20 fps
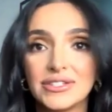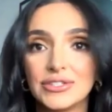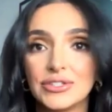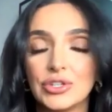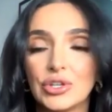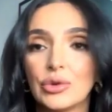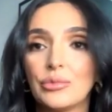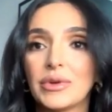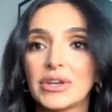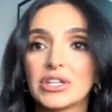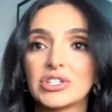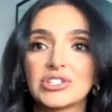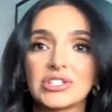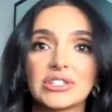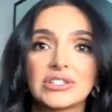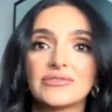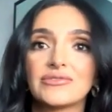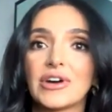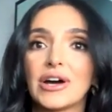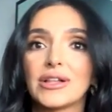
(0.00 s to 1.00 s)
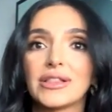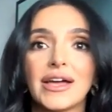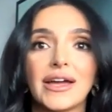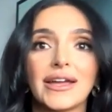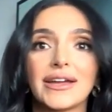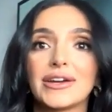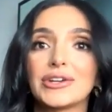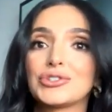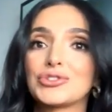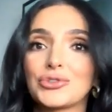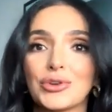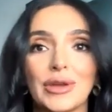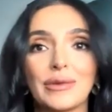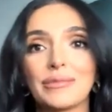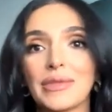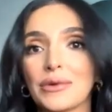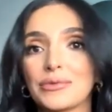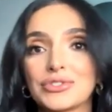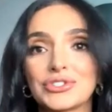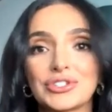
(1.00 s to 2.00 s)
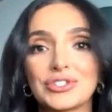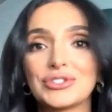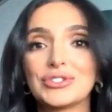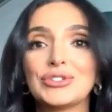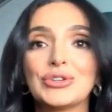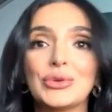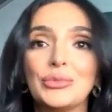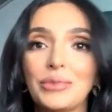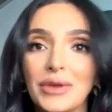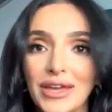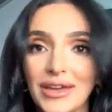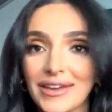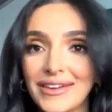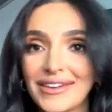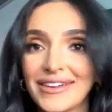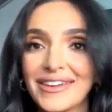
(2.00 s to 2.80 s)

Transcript: to do, but it just felt like a dream that was just too big.